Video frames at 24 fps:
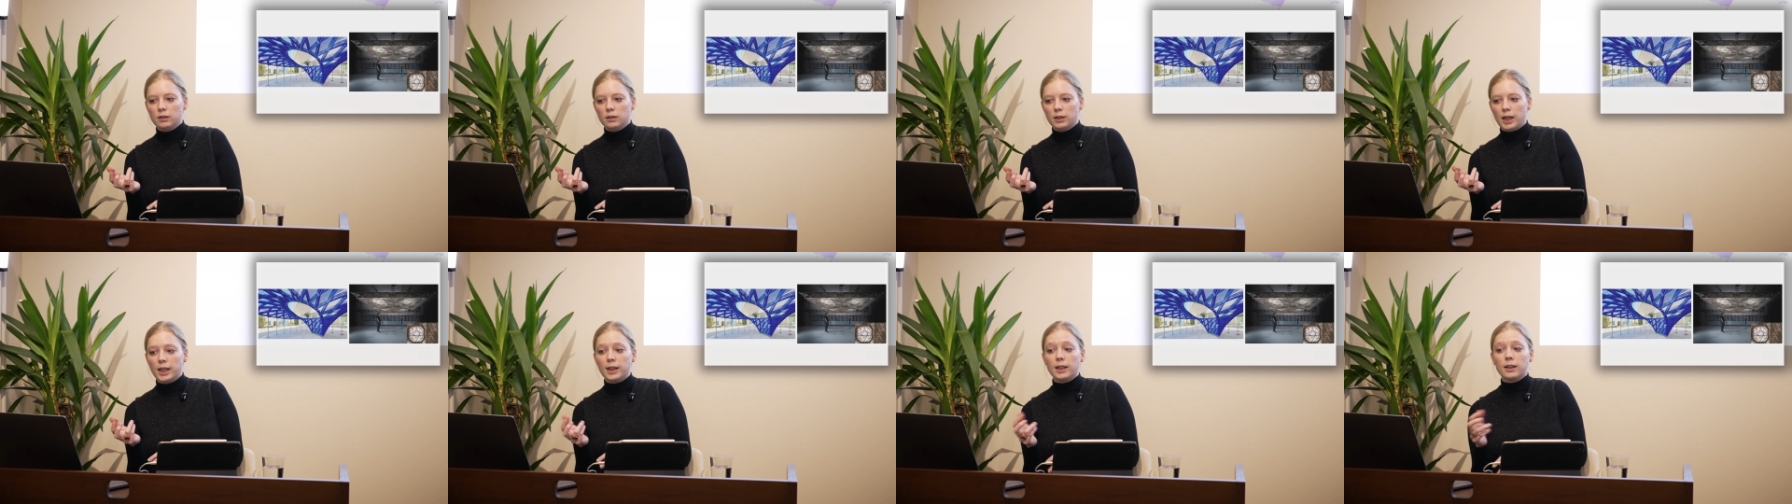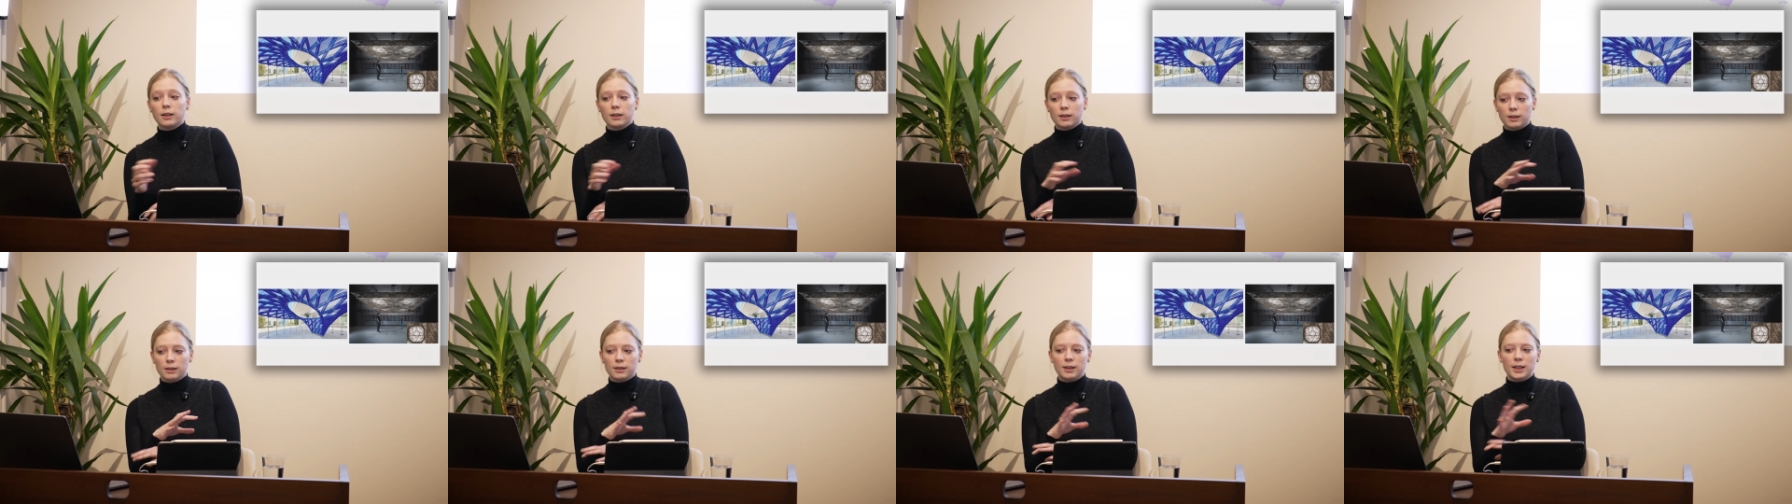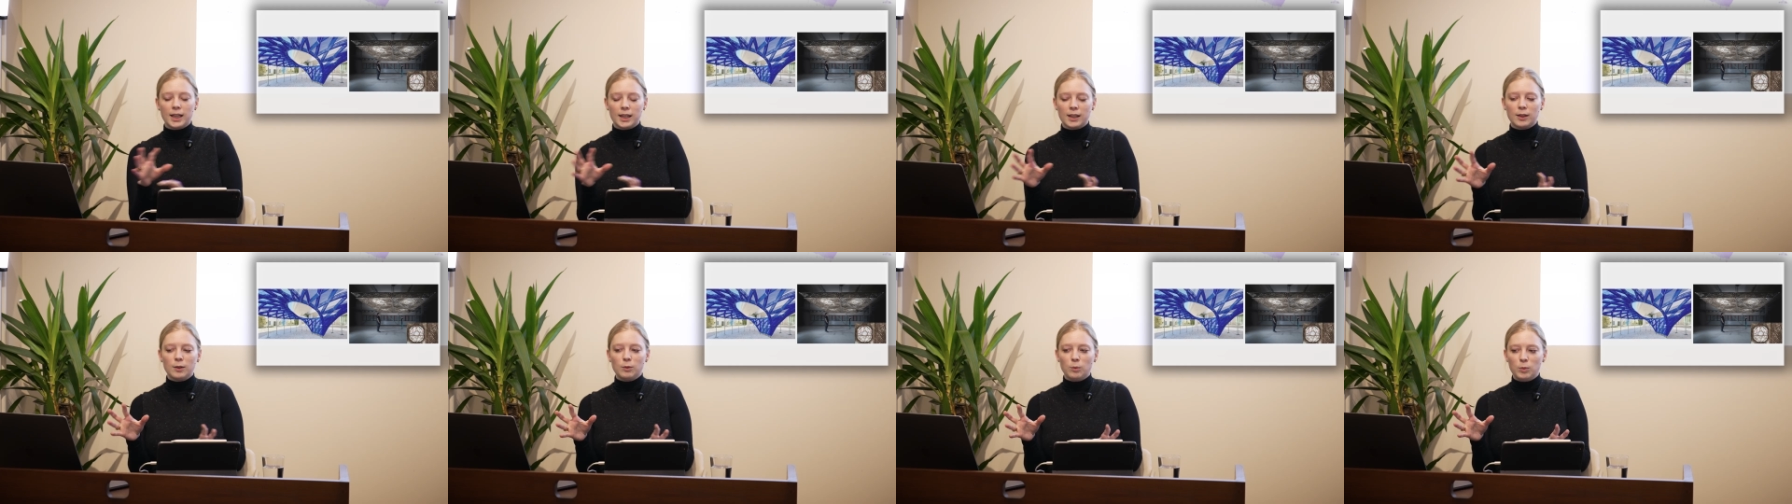I think
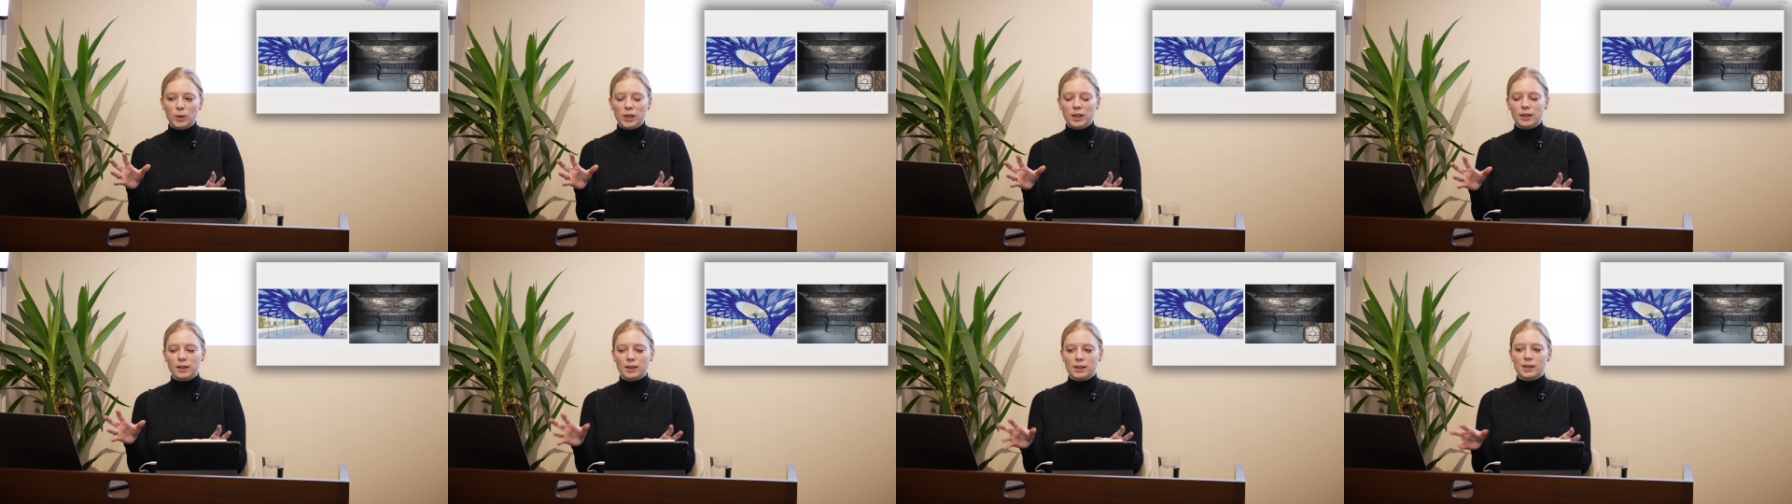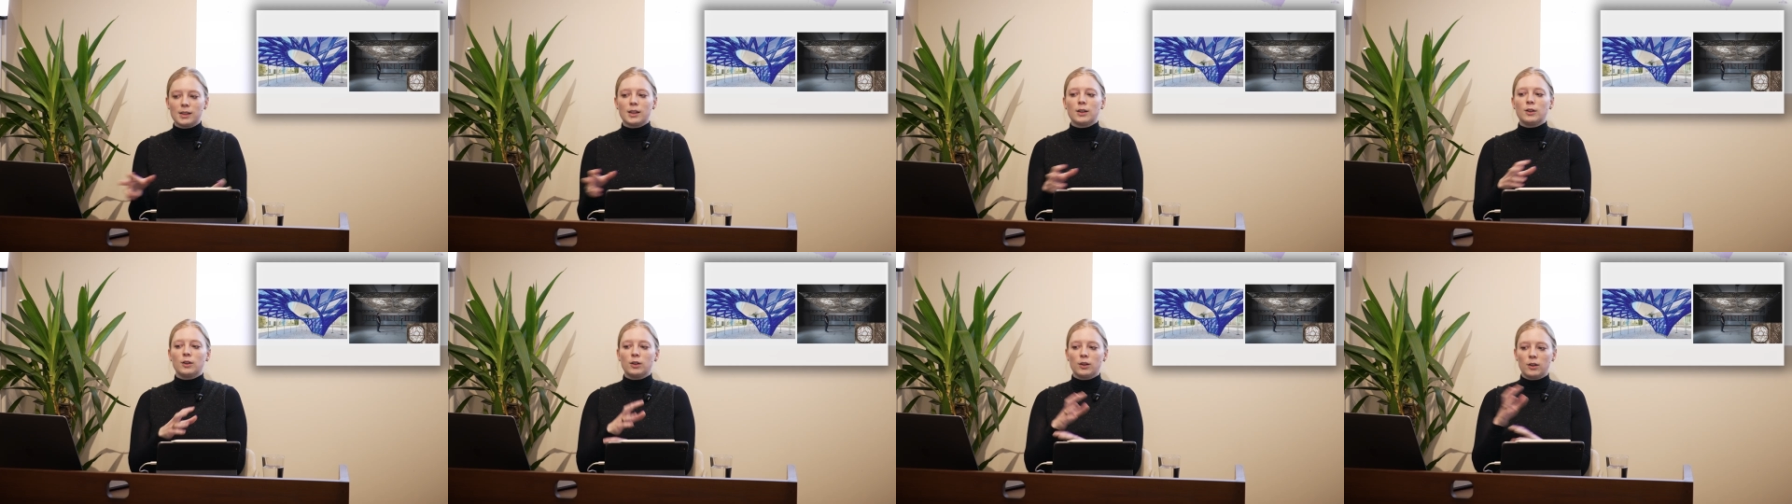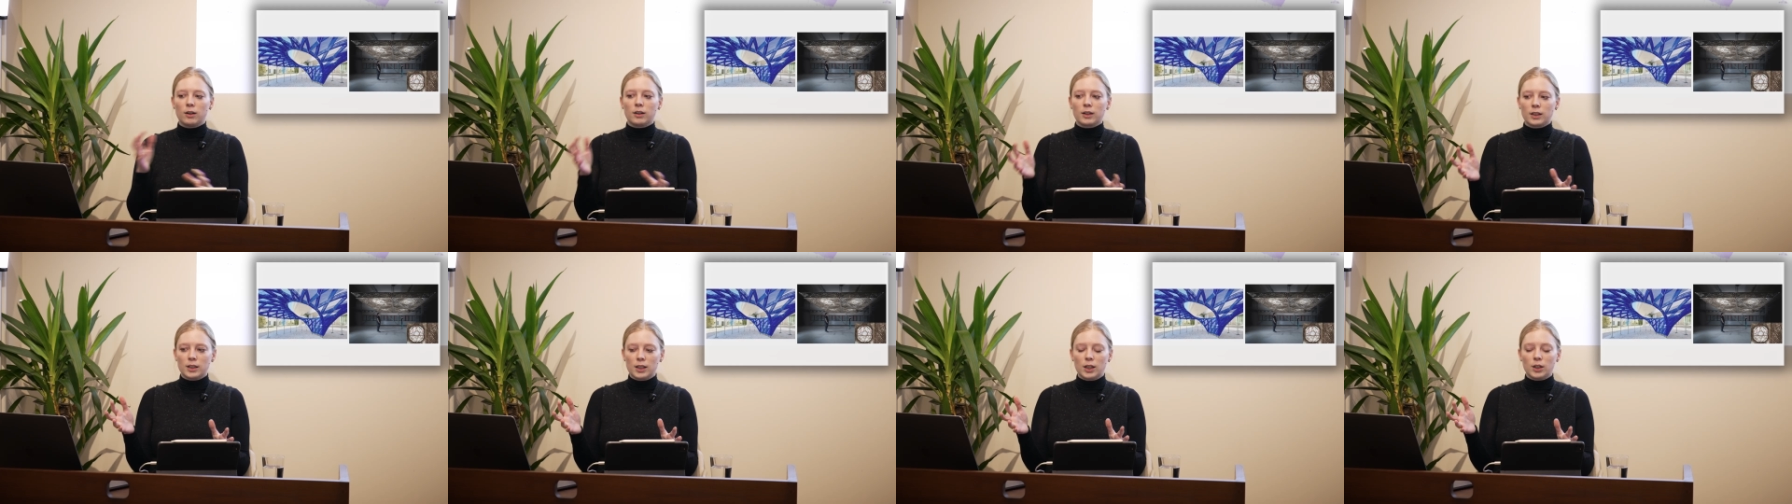they can be considered
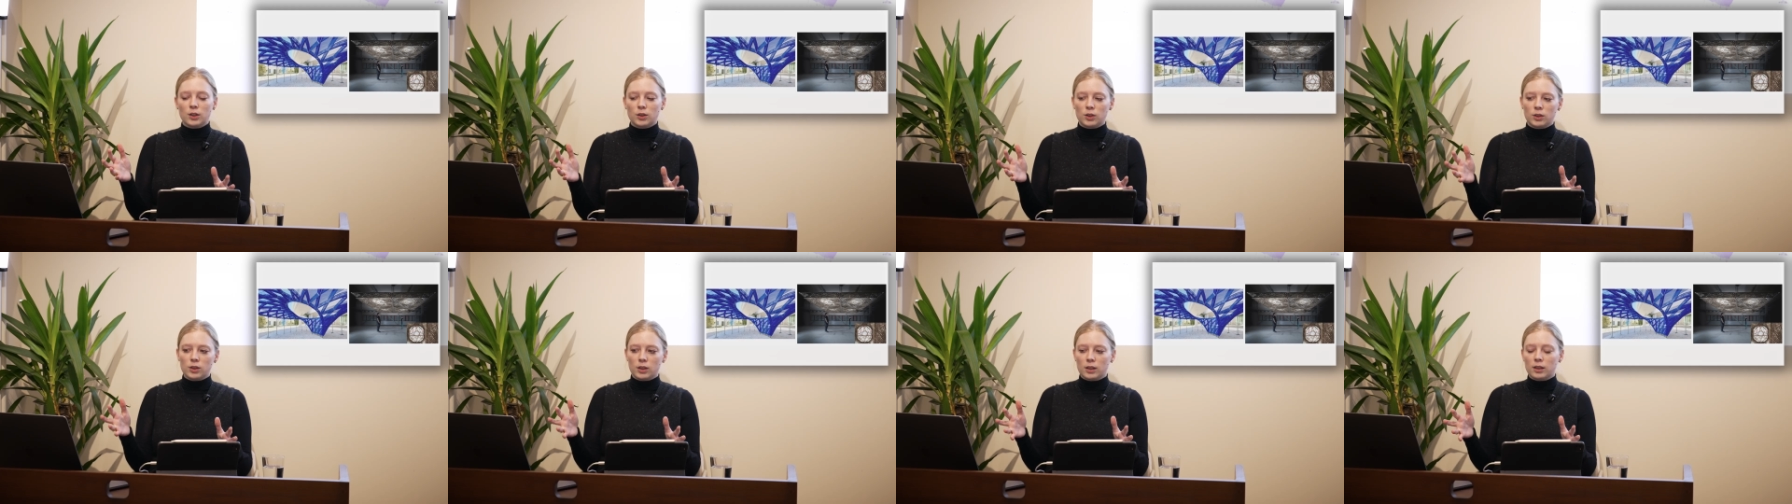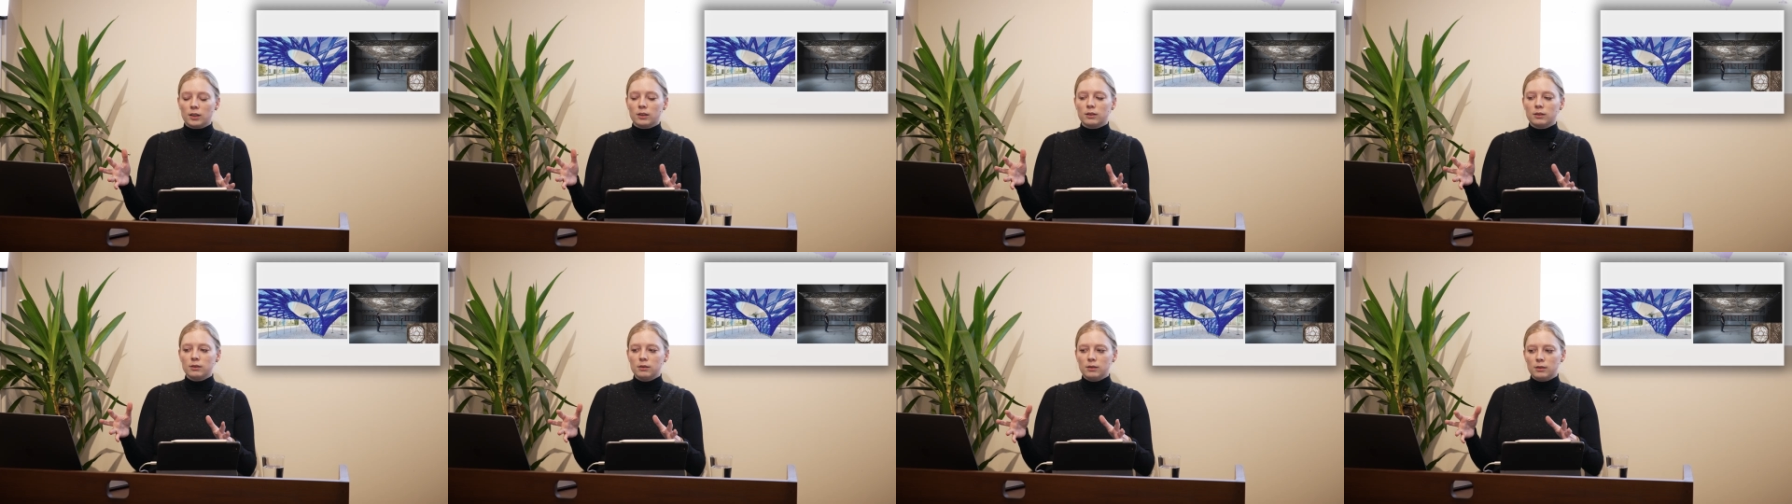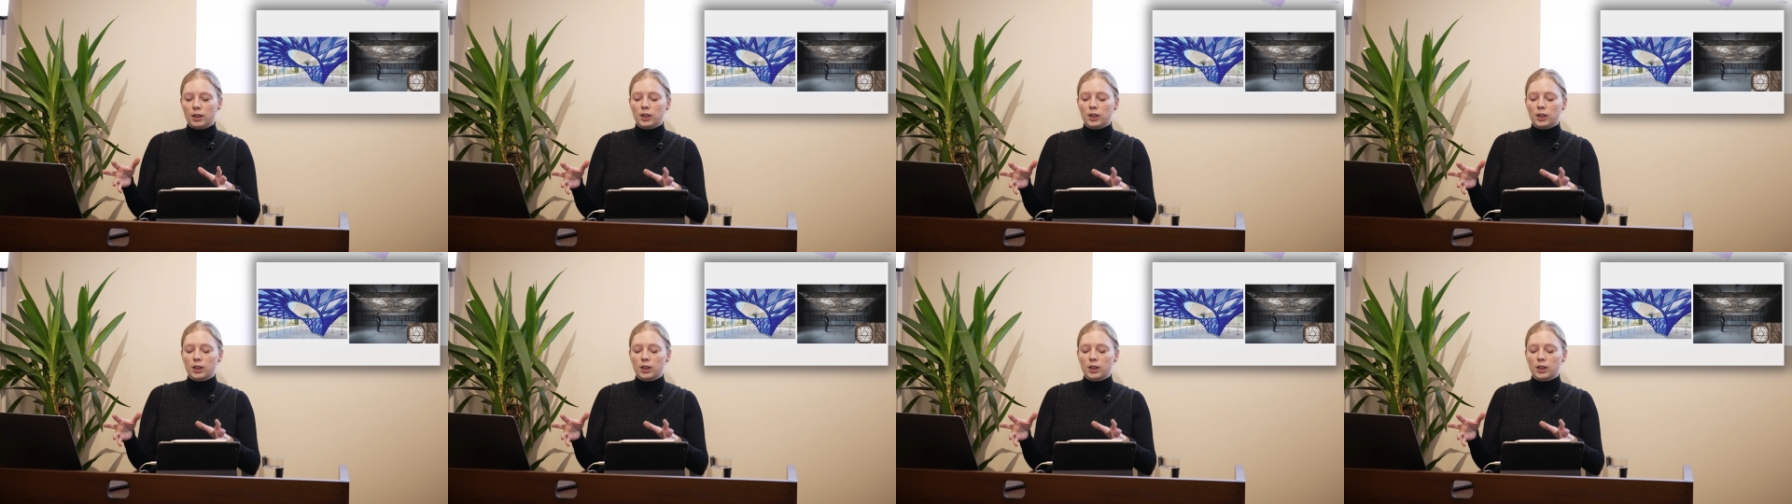architectural